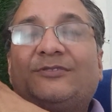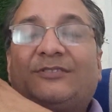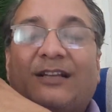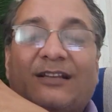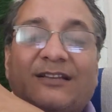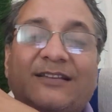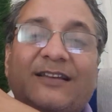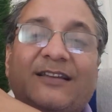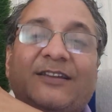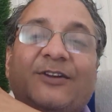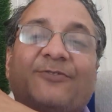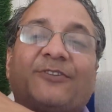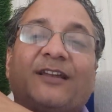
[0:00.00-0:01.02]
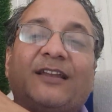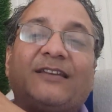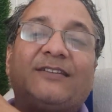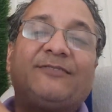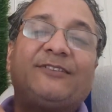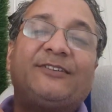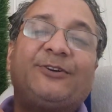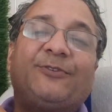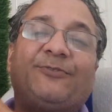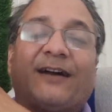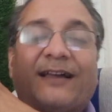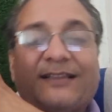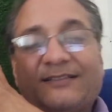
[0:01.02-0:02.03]
general theory of relativity
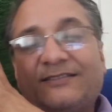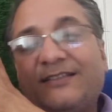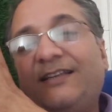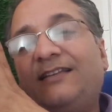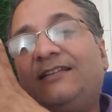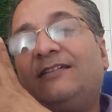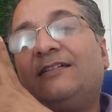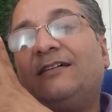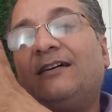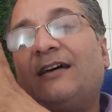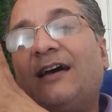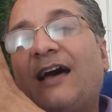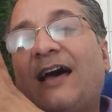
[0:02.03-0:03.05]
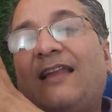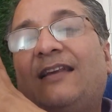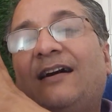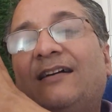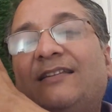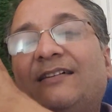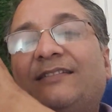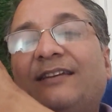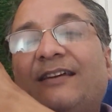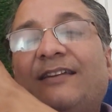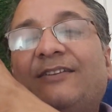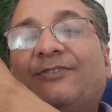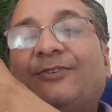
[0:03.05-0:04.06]
of Einstein and other
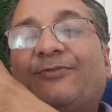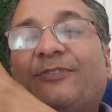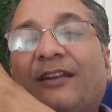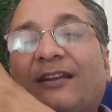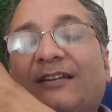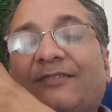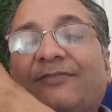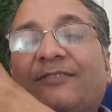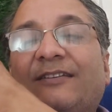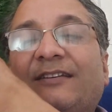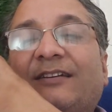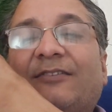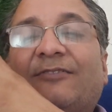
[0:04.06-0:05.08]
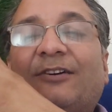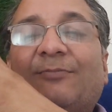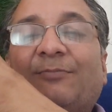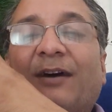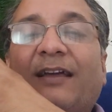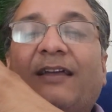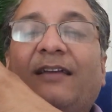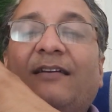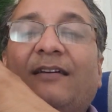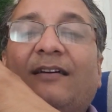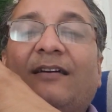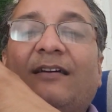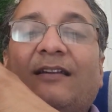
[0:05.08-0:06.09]
theories of relativity governed by
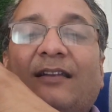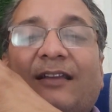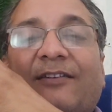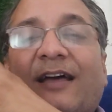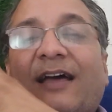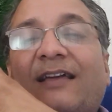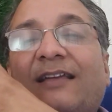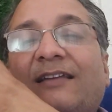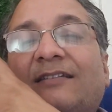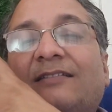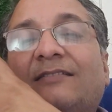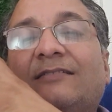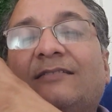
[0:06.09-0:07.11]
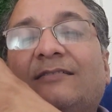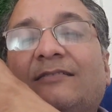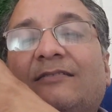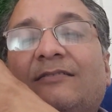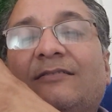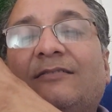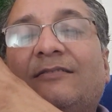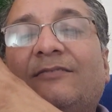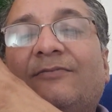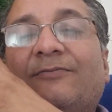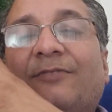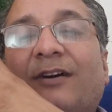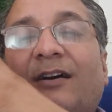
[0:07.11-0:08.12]
Lagrangian
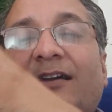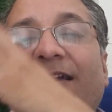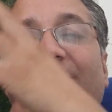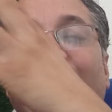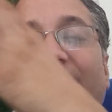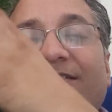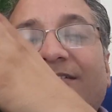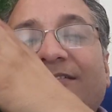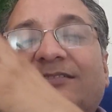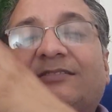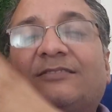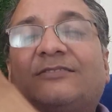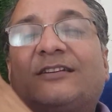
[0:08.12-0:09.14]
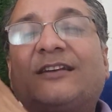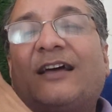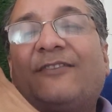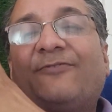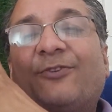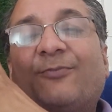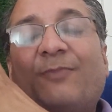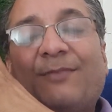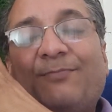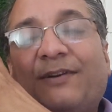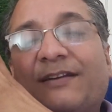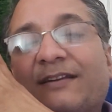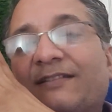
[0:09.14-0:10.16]
equations derived from
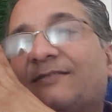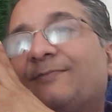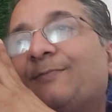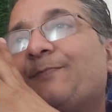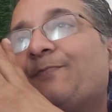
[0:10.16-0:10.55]
mathematics.